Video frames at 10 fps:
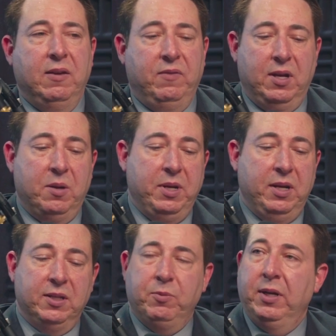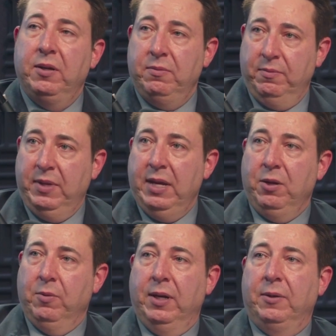If the company does well, they
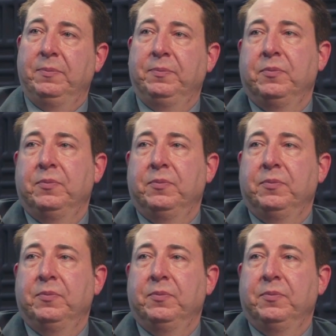do well.